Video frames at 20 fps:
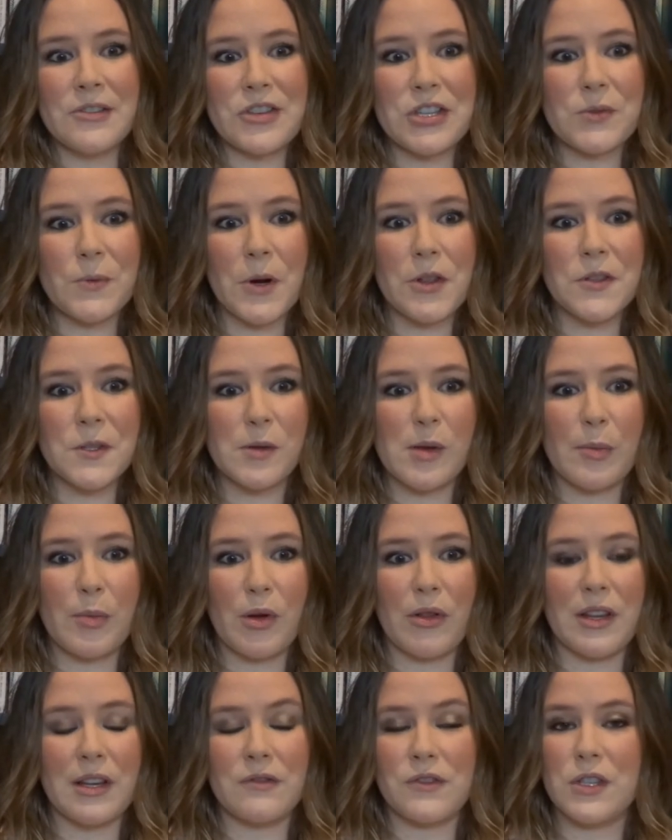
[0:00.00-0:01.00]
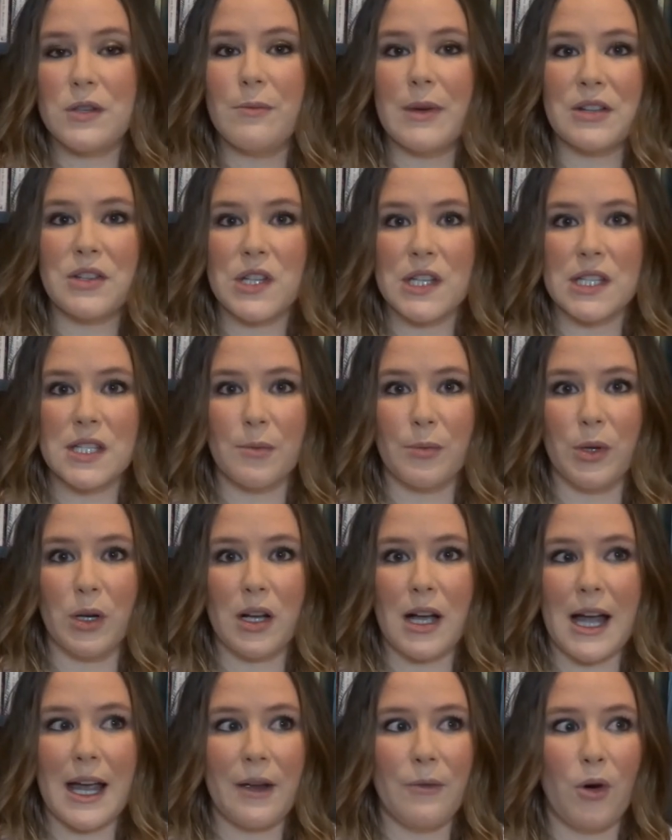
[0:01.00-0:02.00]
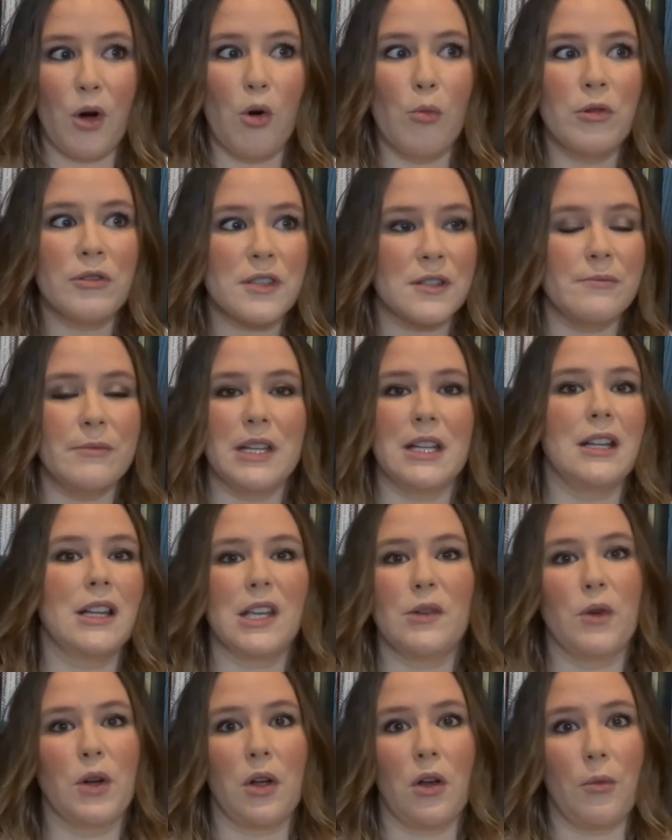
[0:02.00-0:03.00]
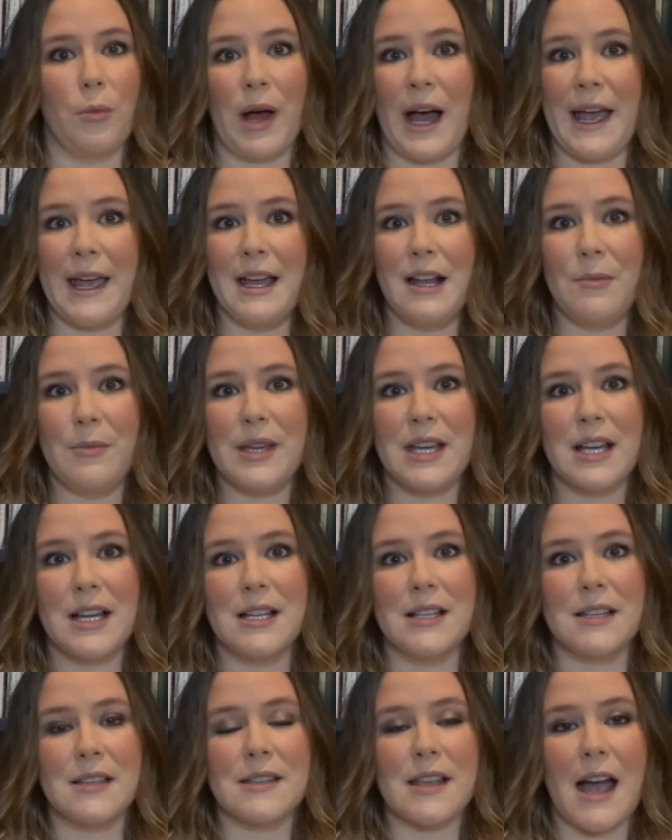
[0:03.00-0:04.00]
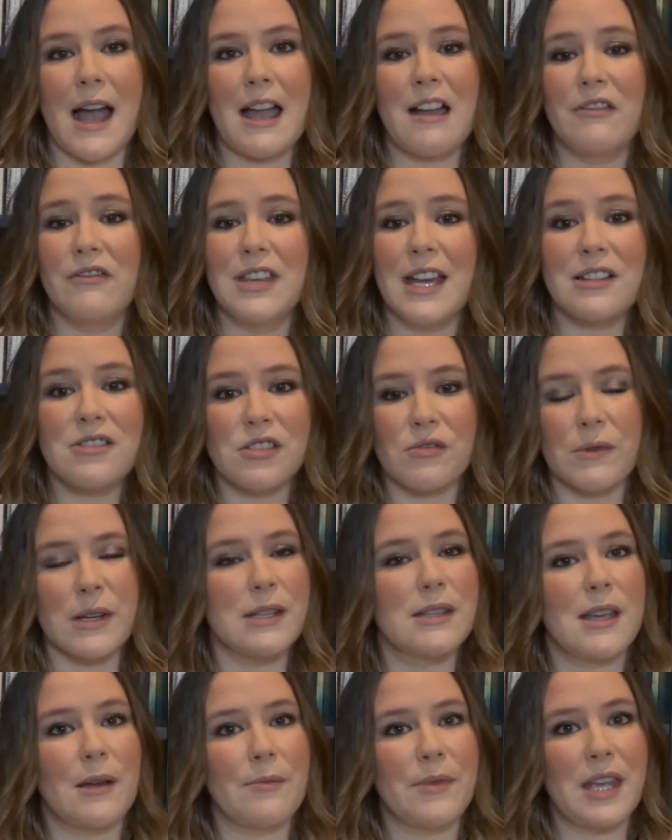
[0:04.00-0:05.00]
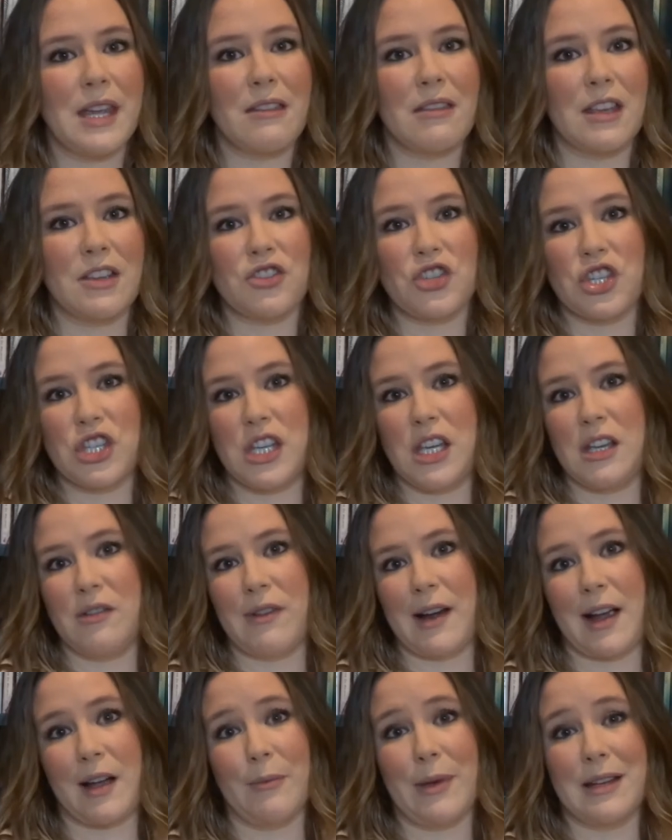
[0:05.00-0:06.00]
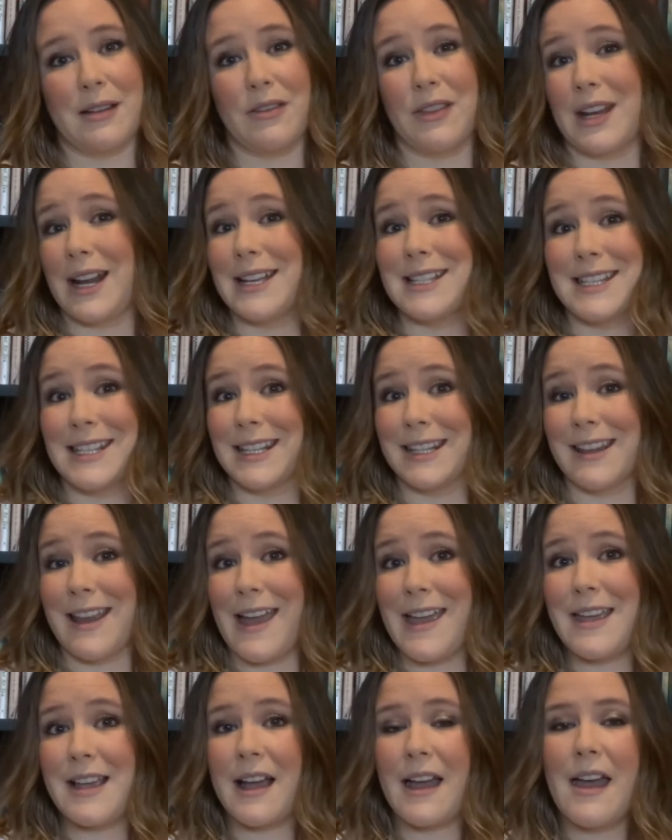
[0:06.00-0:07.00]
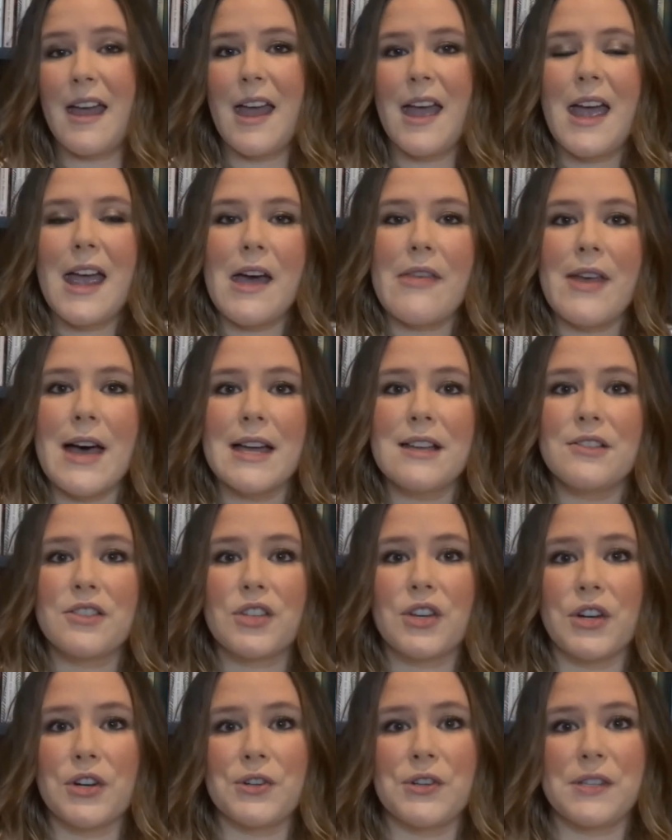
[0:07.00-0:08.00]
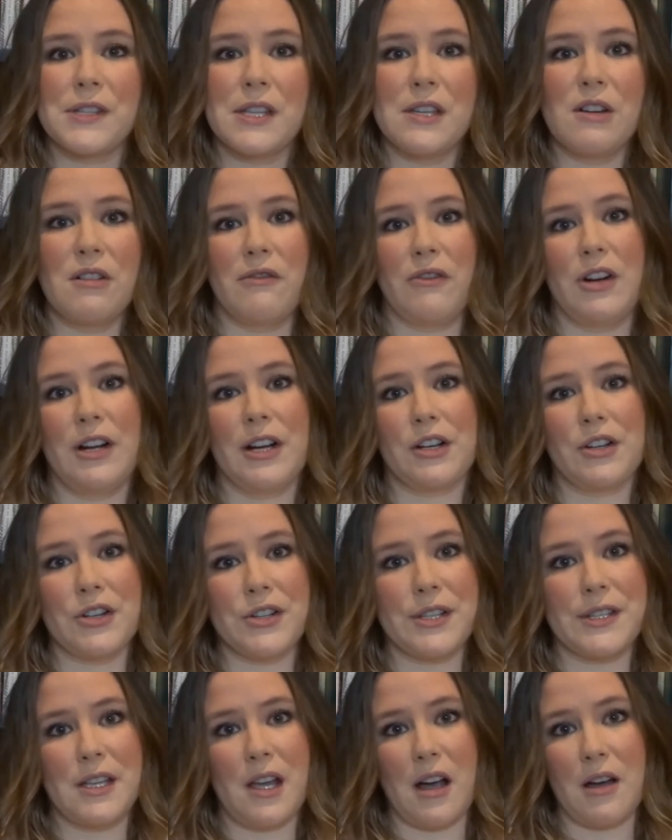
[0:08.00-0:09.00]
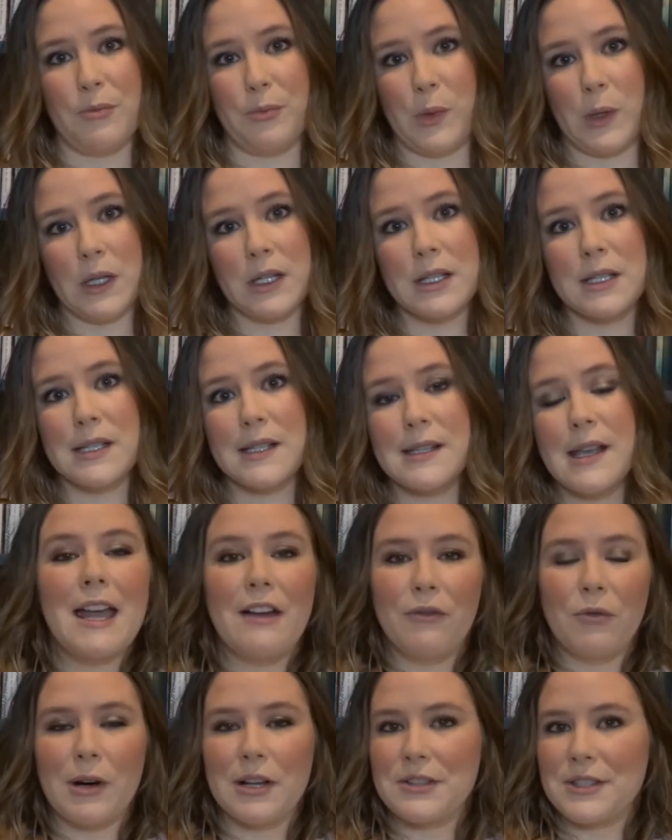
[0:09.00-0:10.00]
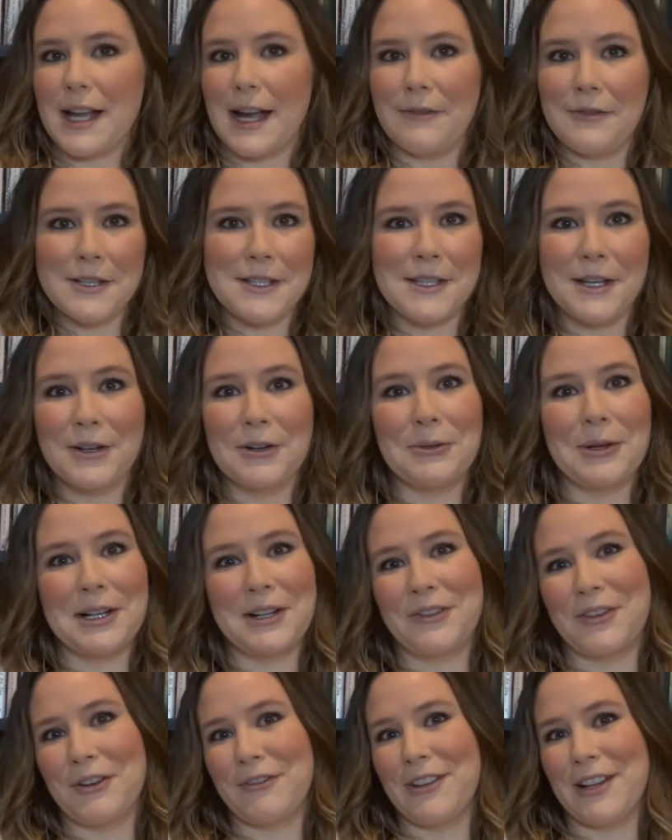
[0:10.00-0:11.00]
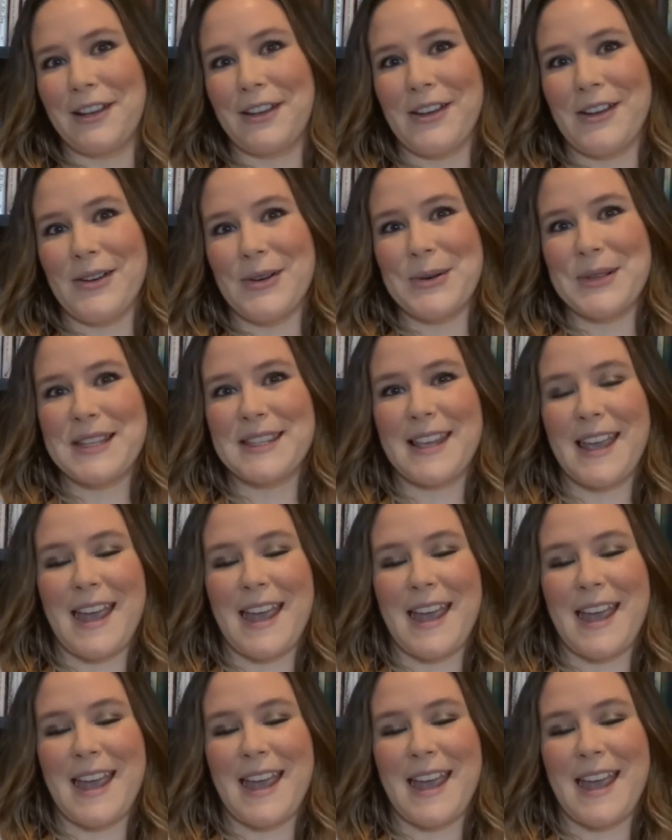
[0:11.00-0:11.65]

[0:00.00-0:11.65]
she's one of those people that if she mentions a book, I almost immediately will go buy it, because I have yet to read something that she recommended that I didn't like, and that is Kirsty over at Kirsty on Books. I have watched every single one of her videos,